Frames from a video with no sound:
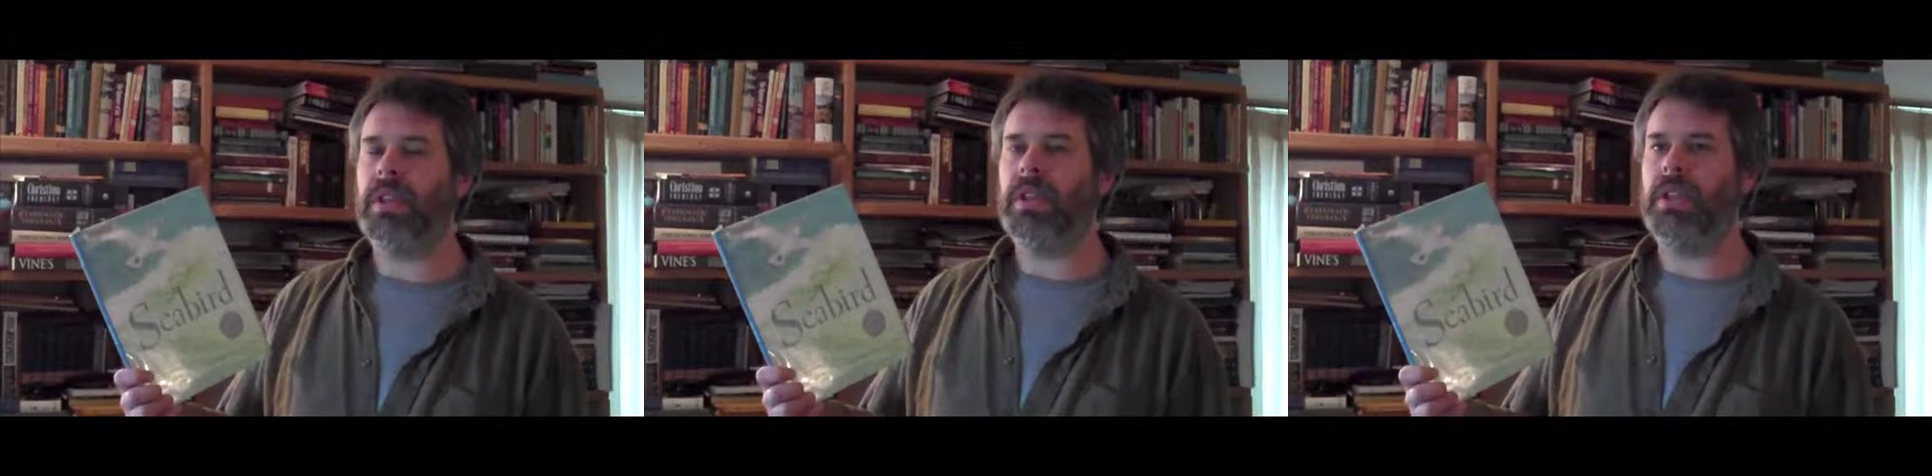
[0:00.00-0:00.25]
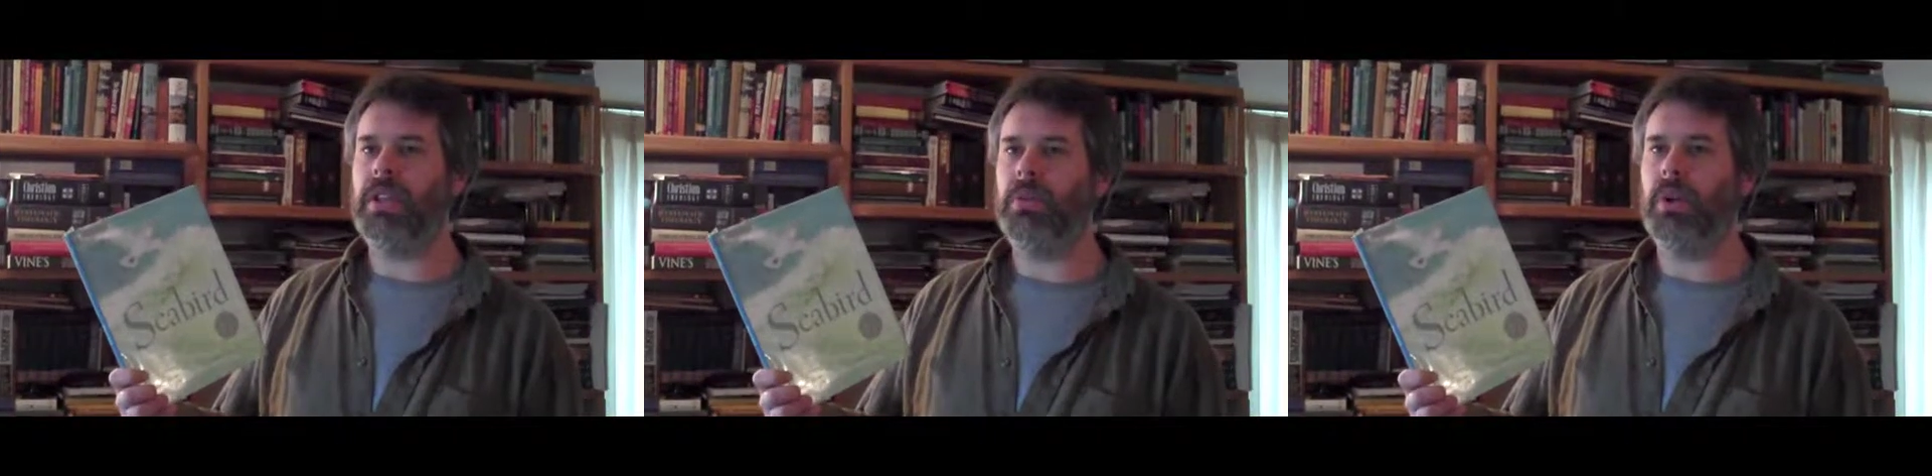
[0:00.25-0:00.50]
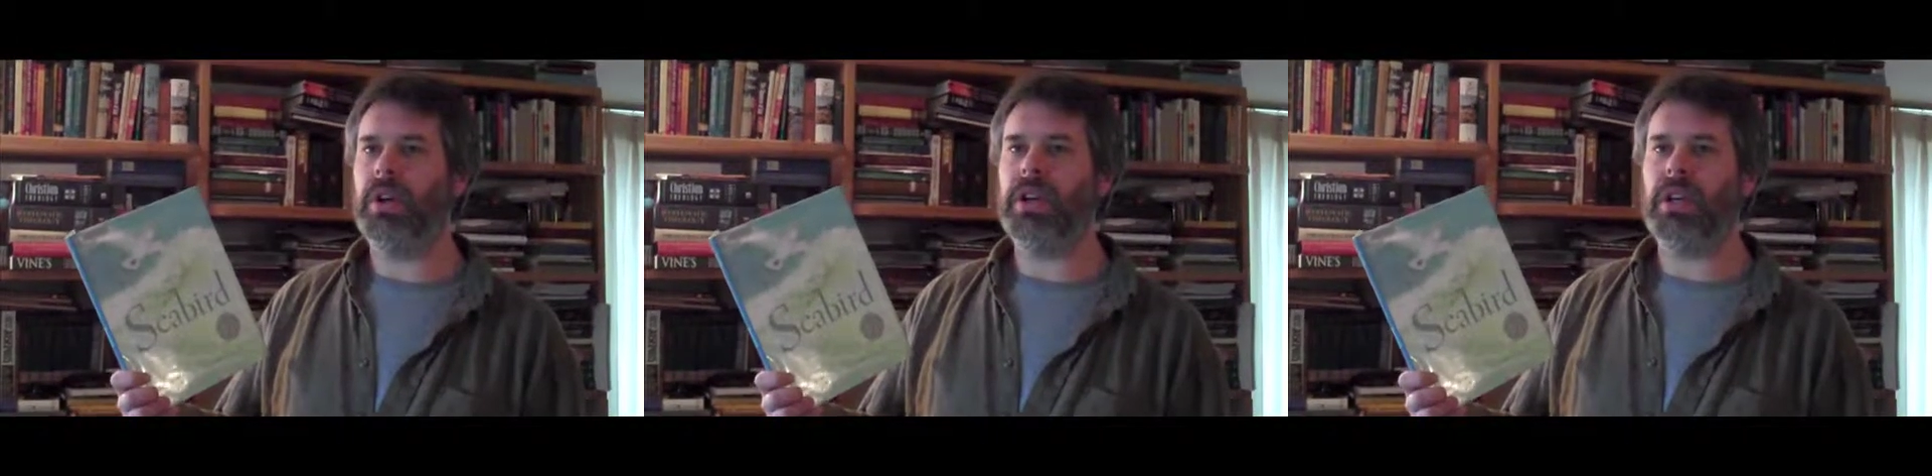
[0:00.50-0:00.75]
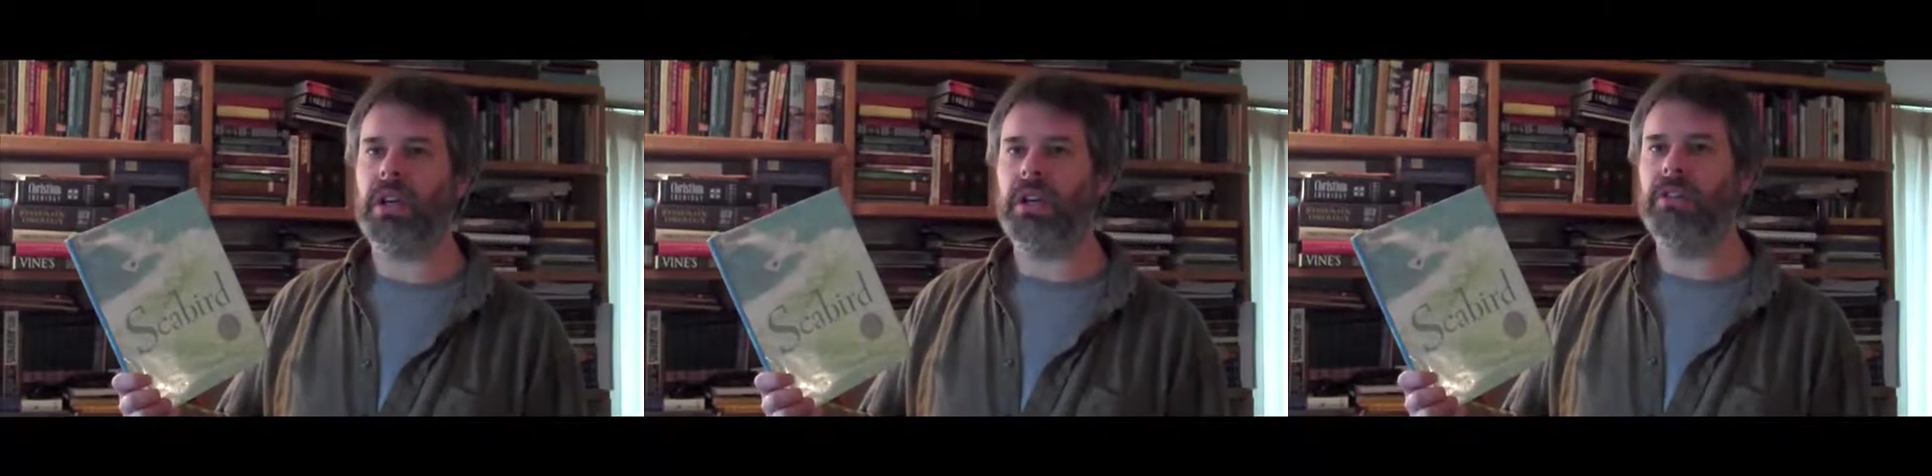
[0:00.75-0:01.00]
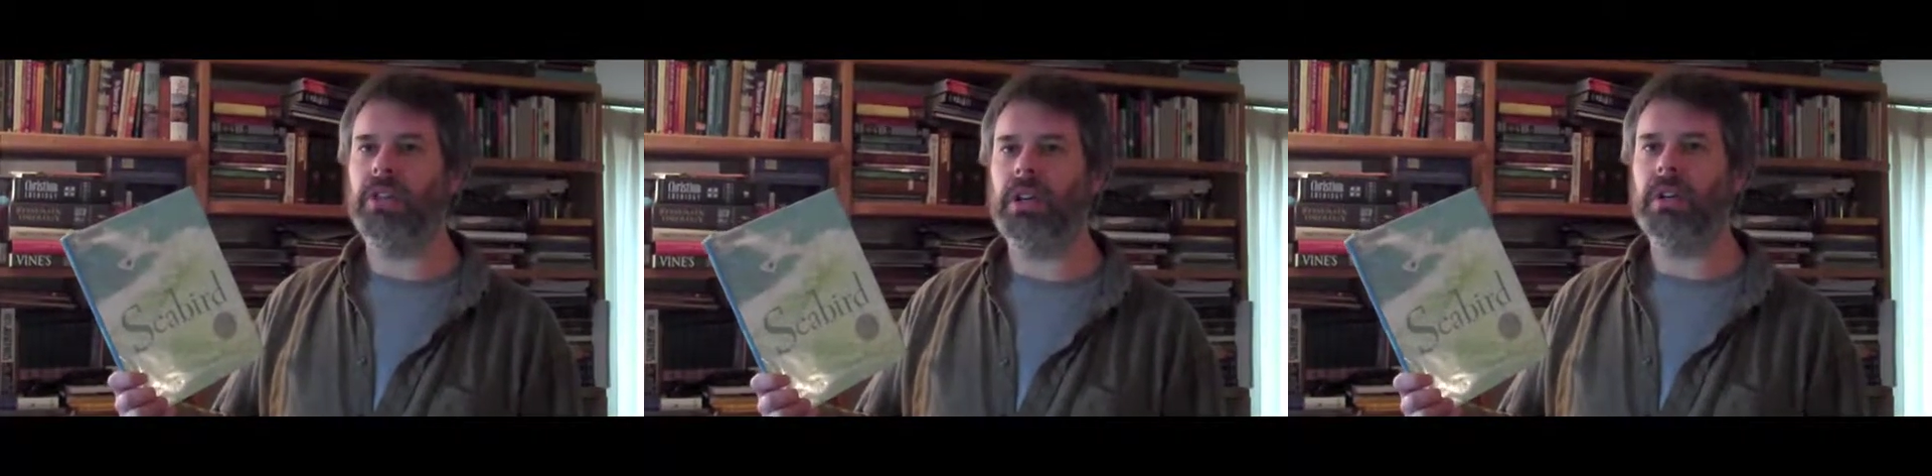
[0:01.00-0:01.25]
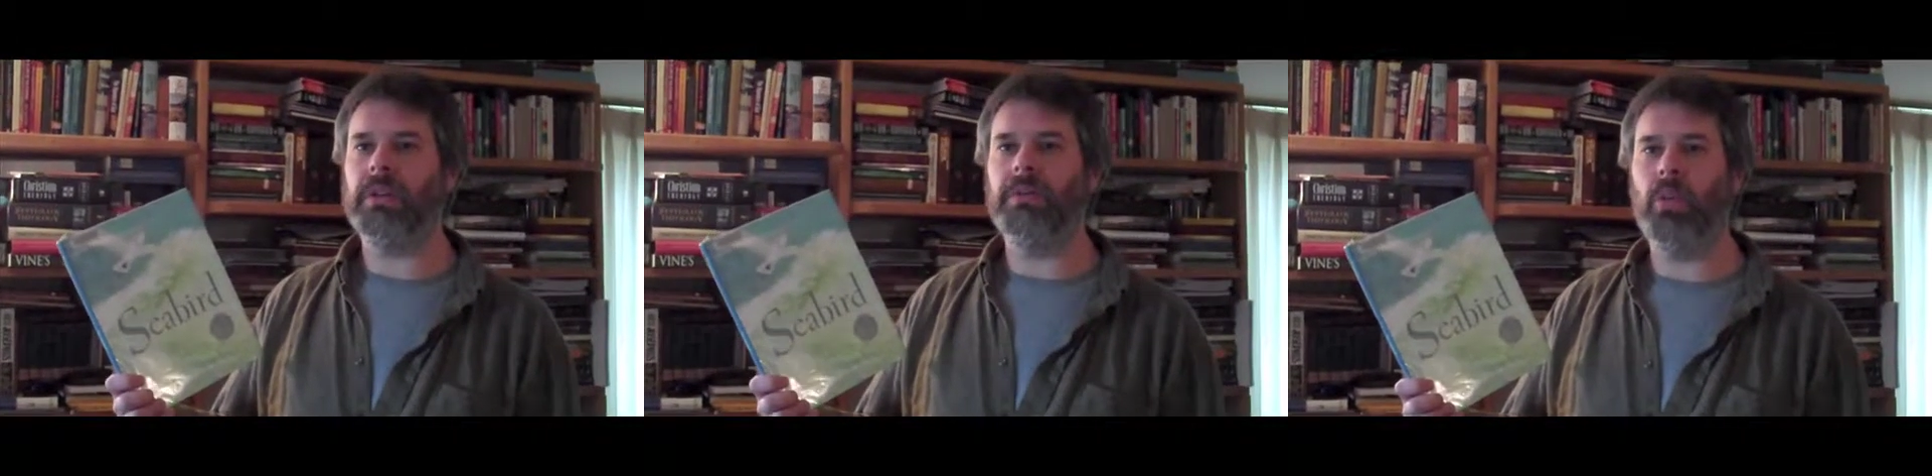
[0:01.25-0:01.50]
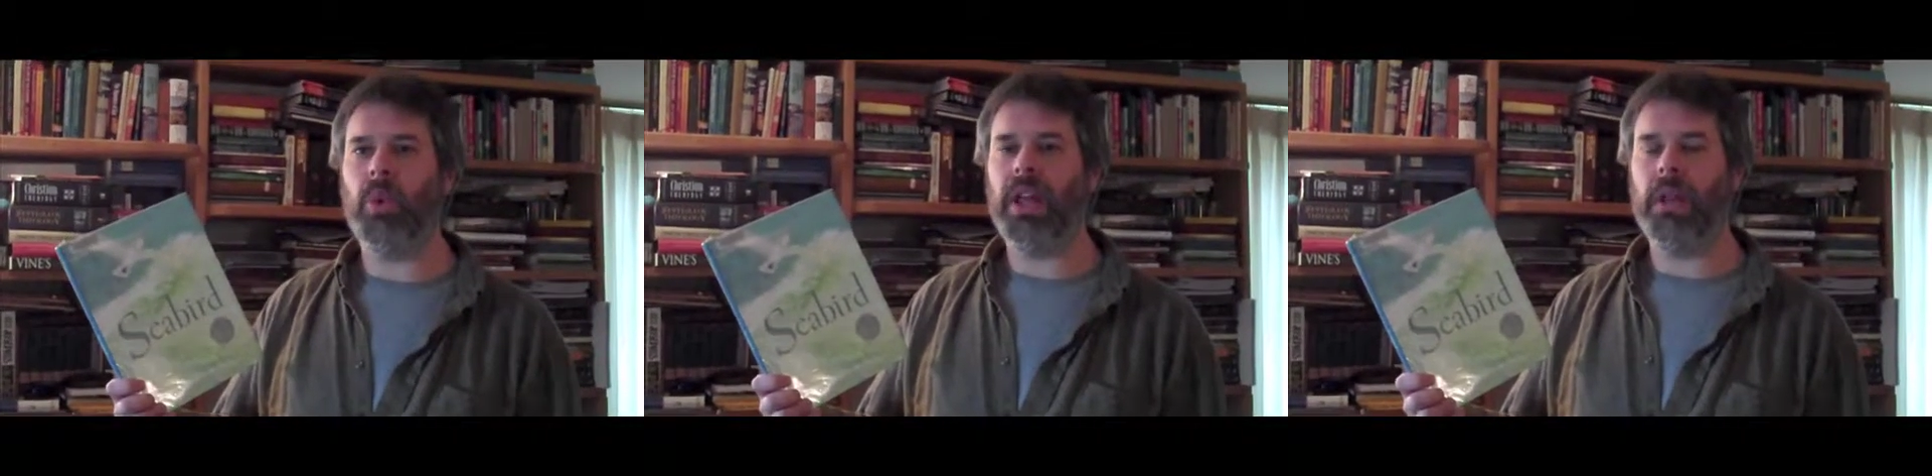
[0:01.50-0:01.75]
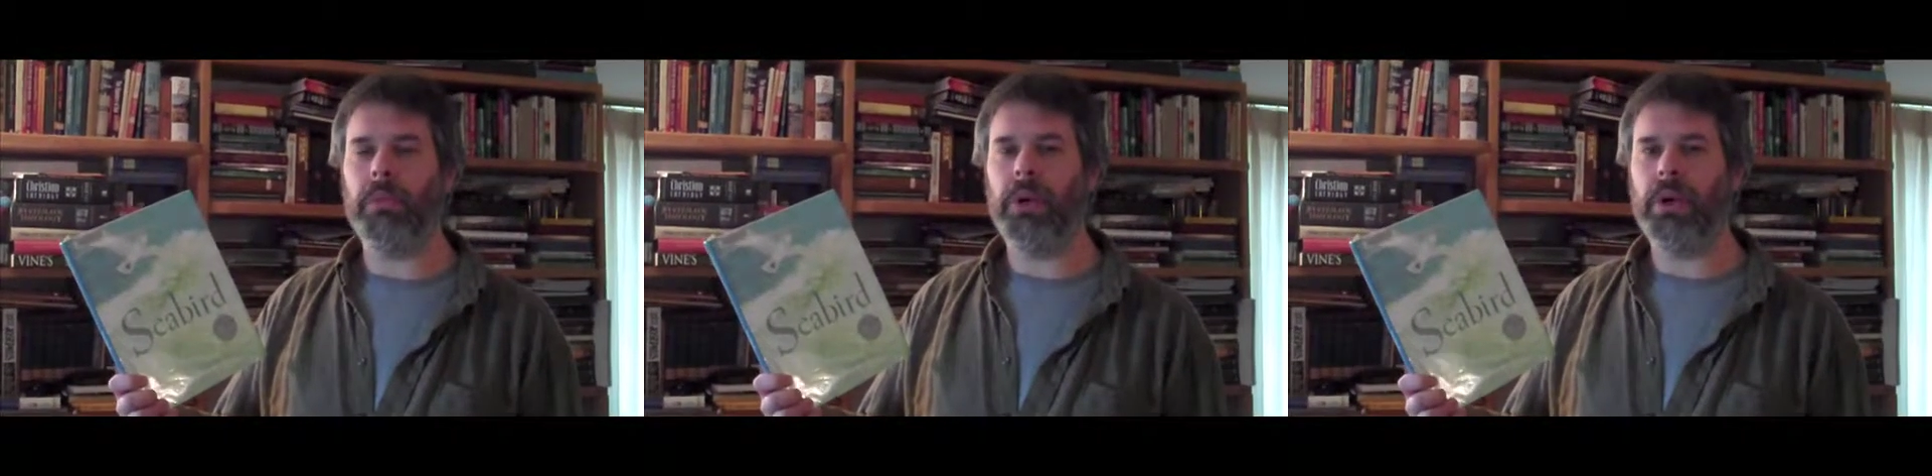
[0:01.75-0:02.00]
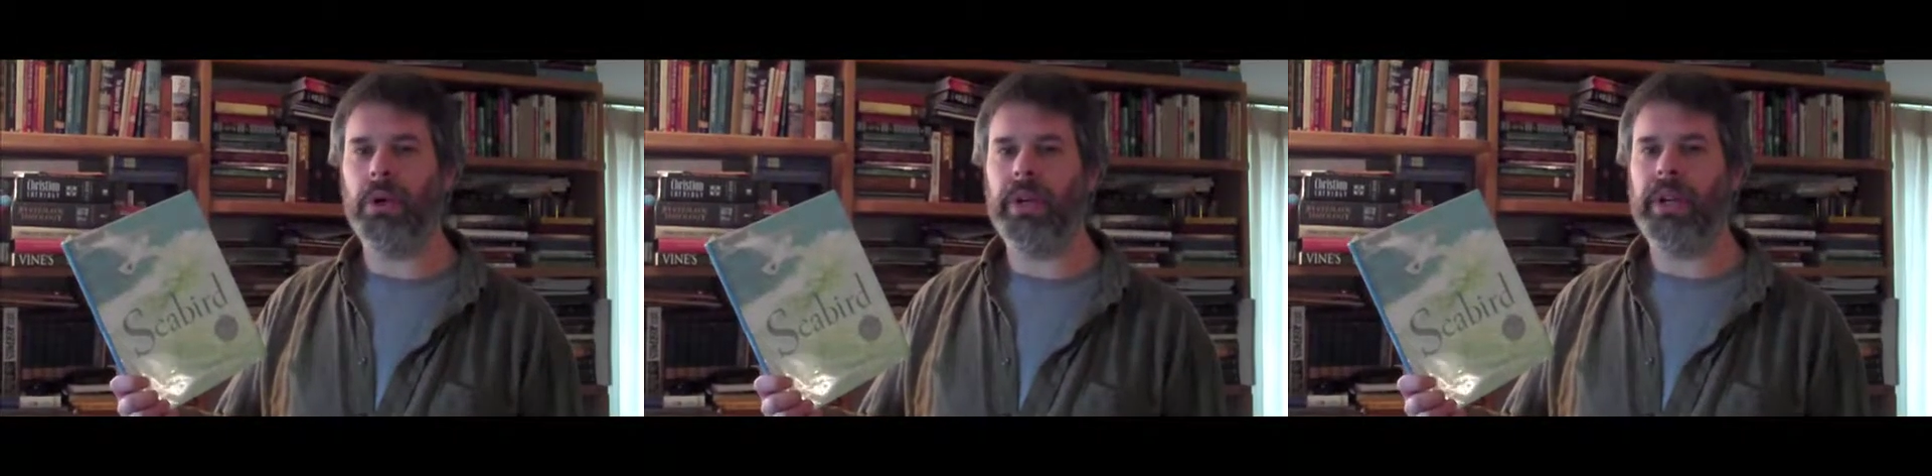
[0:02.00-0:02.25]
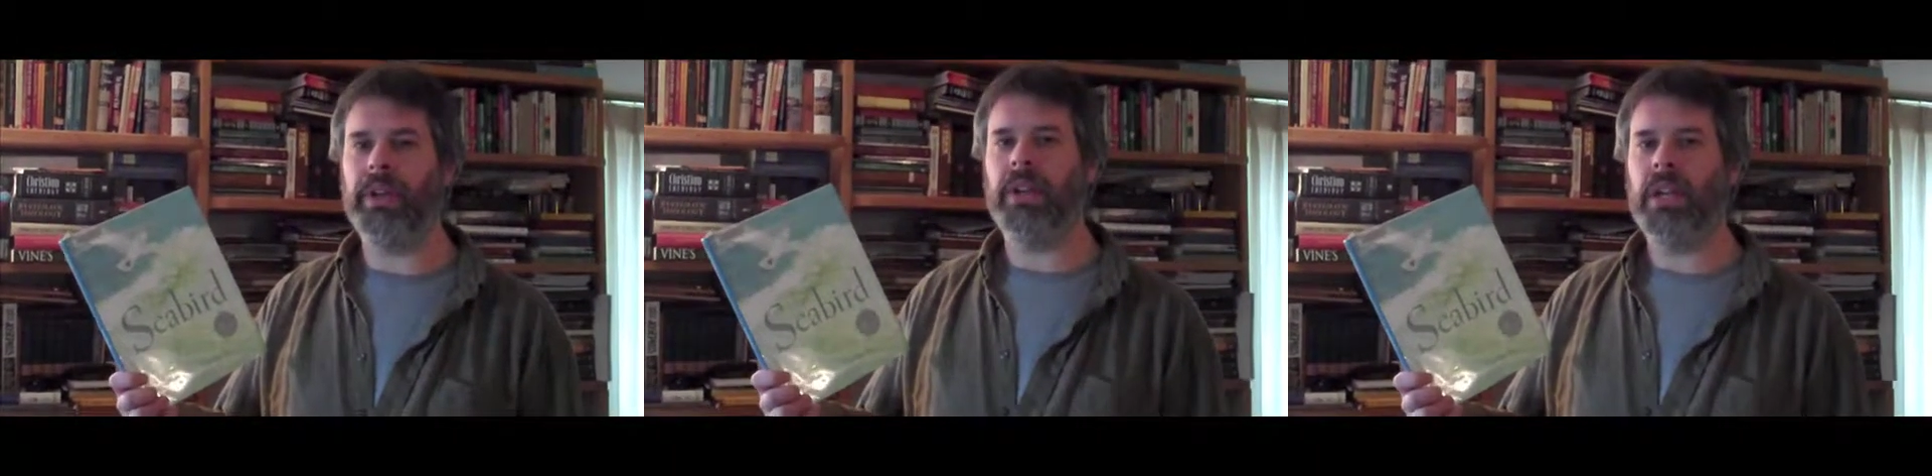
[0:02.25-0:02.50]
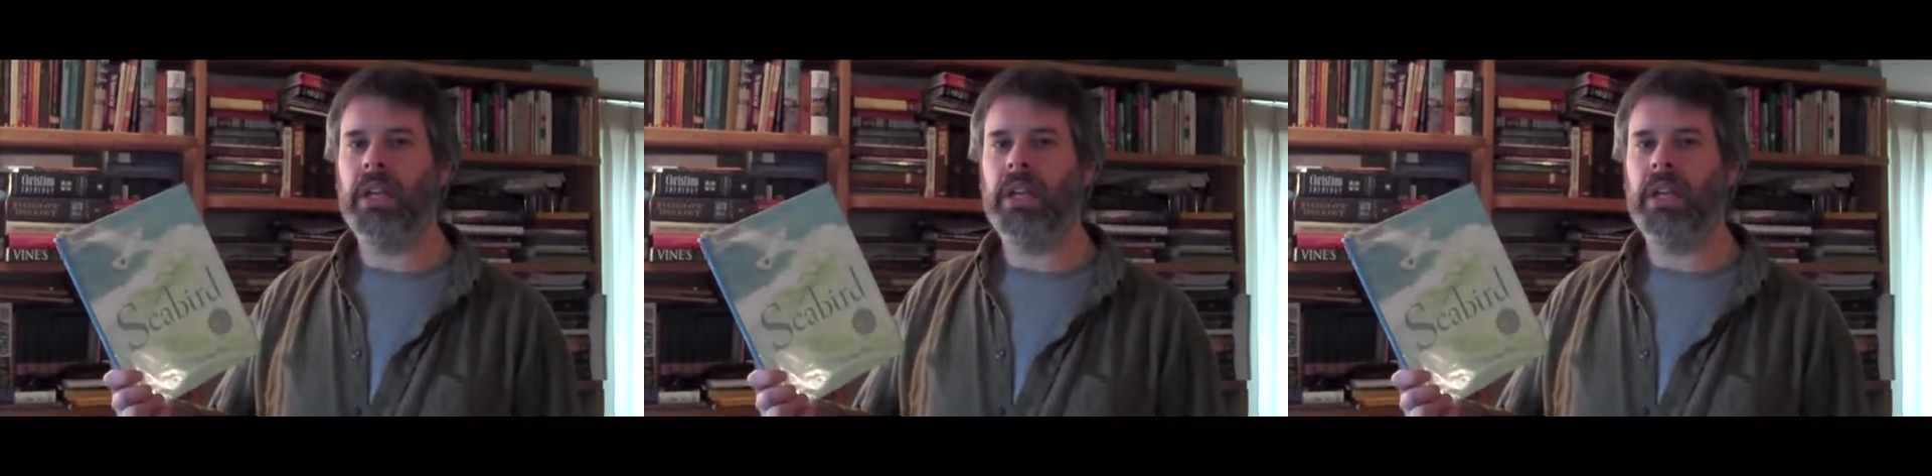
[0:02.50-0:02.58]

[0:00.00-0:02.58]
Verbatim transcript: the work of a whaleboat and